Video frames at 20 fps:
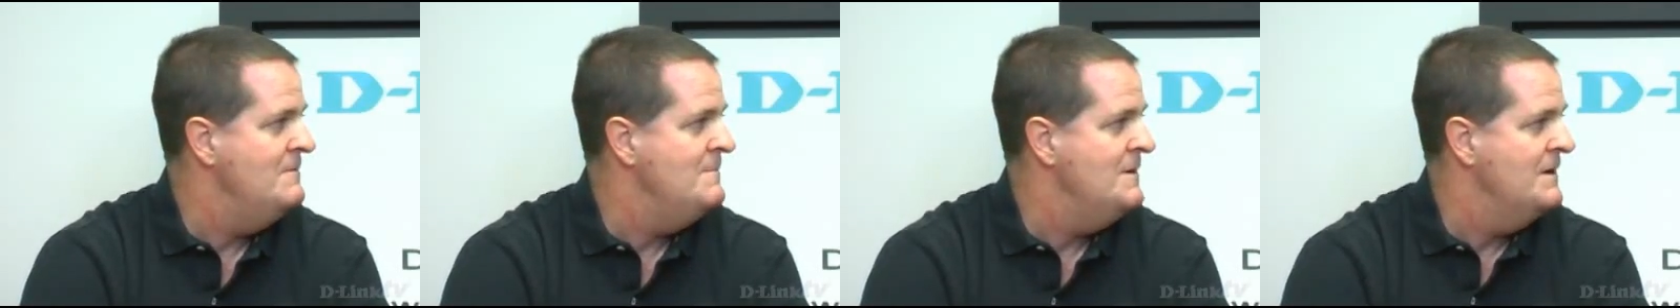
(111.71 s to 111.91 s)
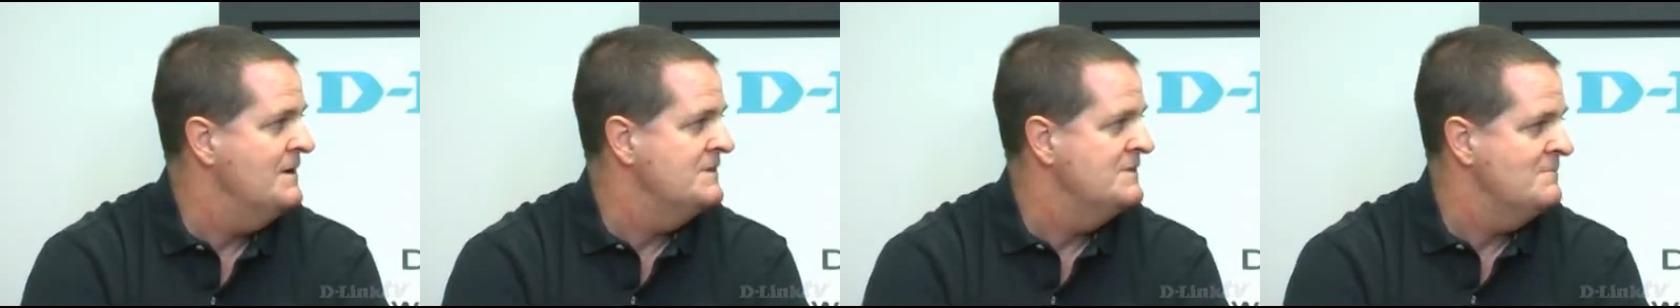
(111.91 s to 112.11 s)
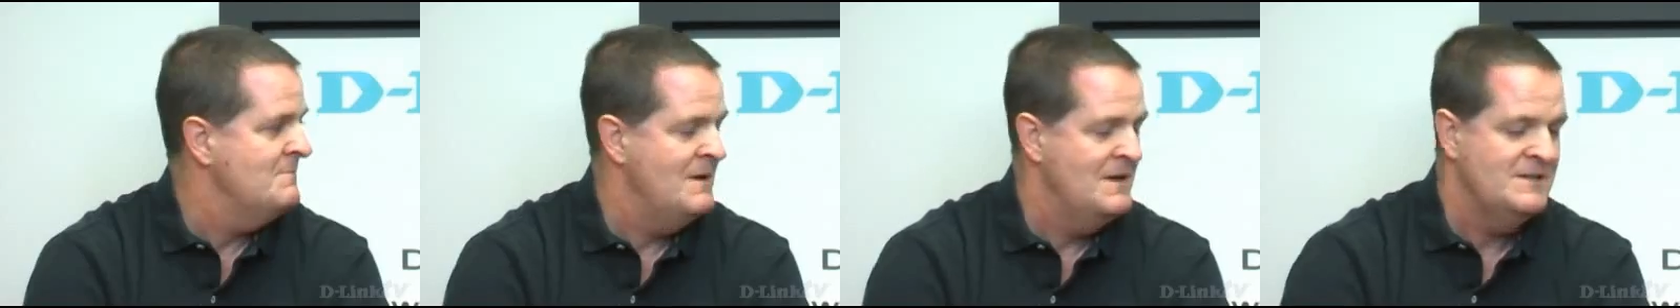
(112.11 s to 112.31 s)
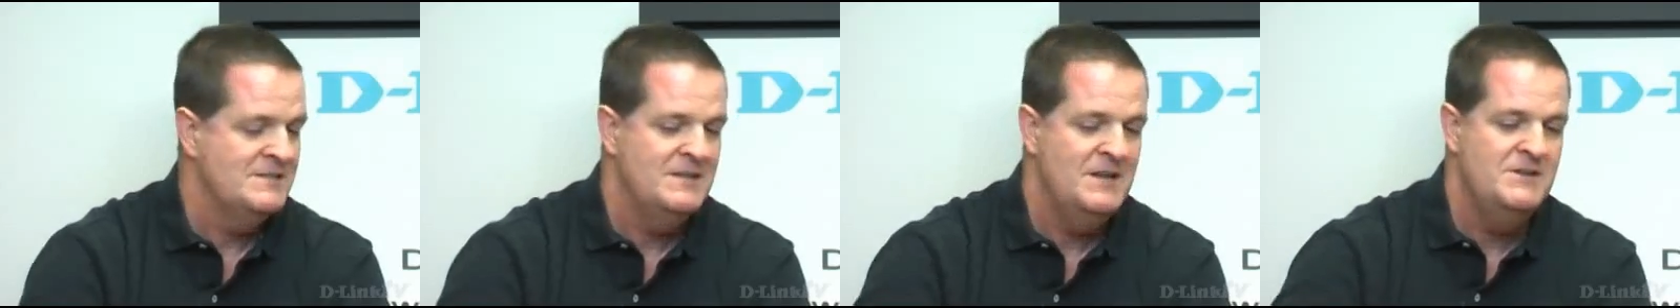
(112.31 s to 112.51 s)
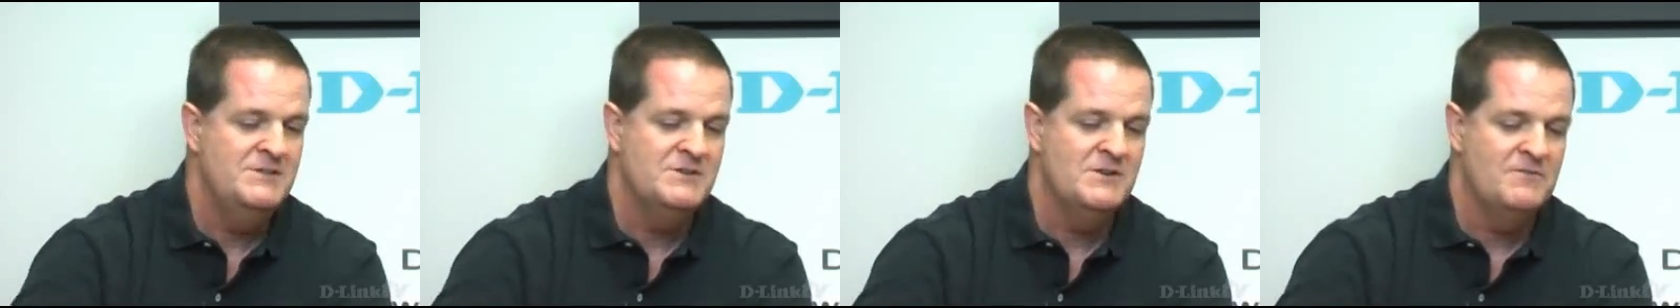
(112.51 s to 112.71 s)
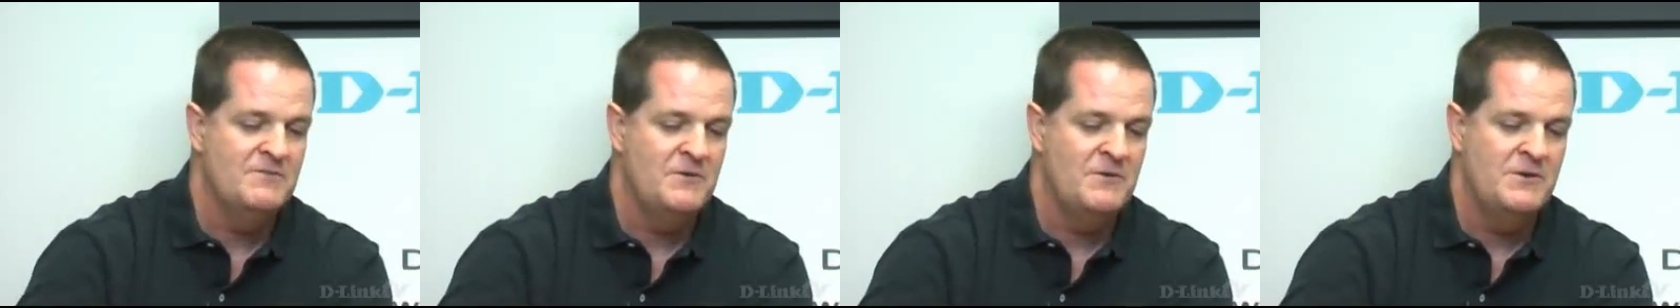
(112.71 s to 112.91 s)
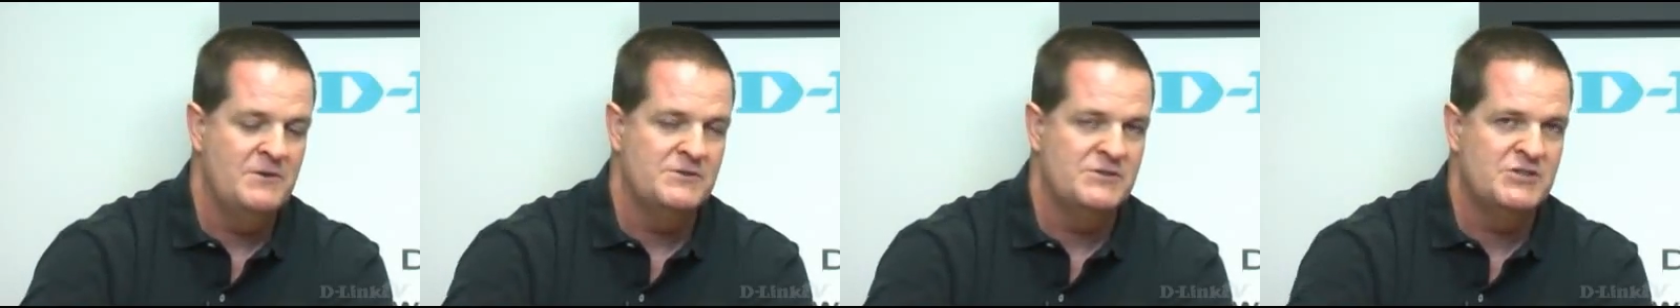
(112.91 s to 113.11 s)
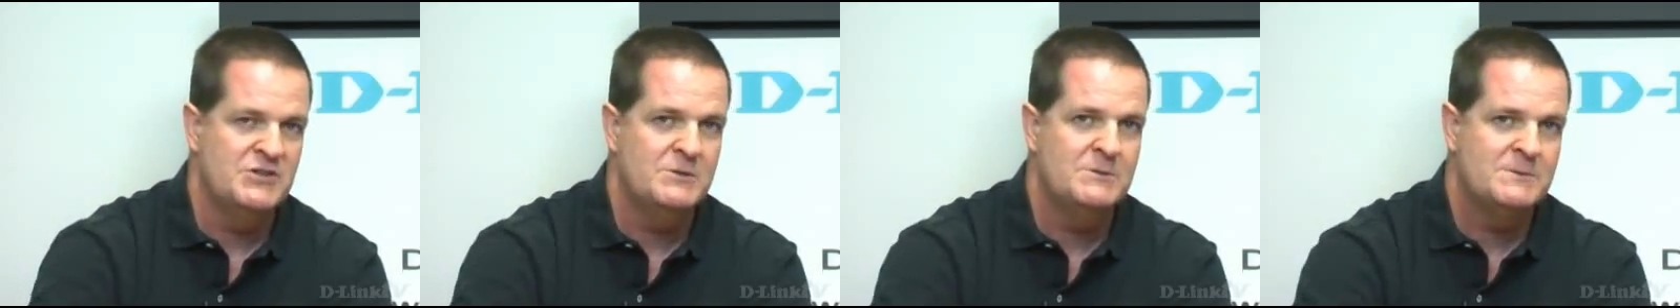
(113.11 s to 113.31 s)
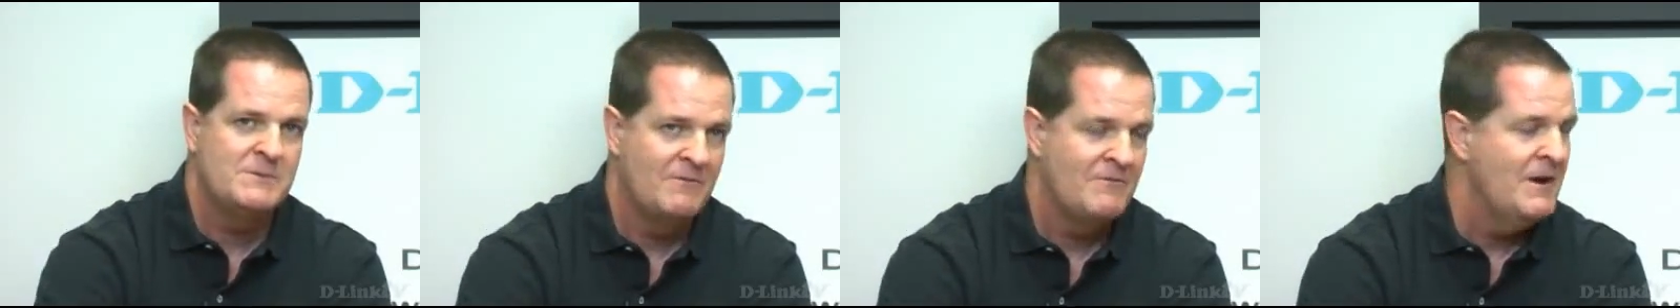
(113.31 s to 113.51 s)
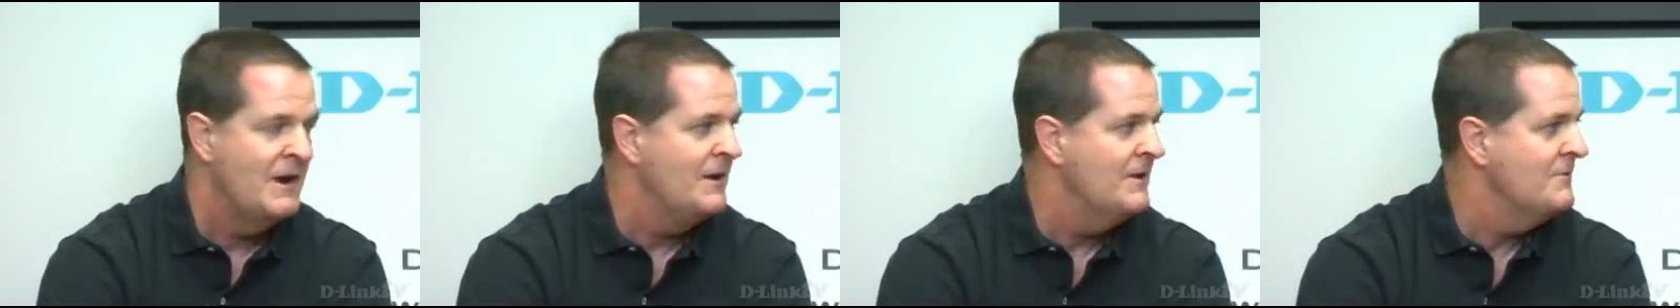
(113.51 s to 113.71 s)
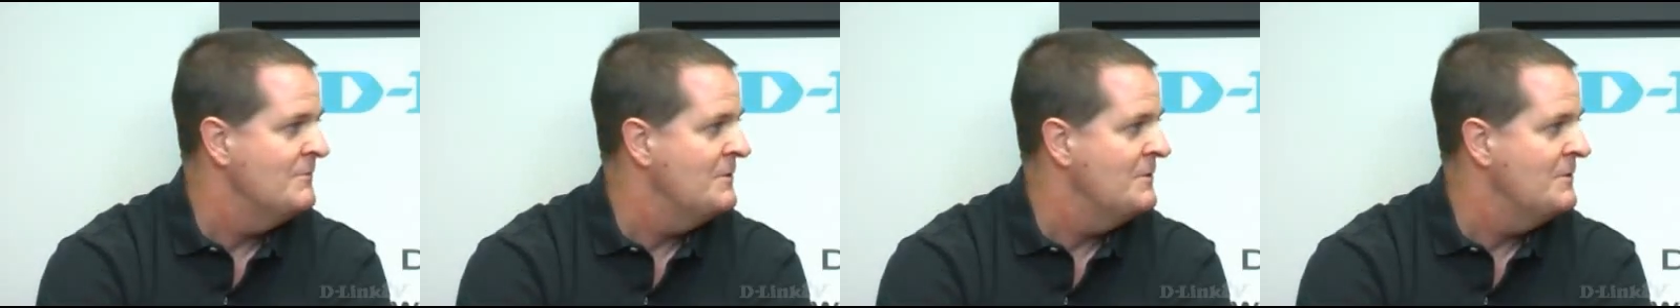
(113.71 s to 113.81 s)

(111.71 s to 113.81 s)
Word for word: because it makes it easier for your service provider,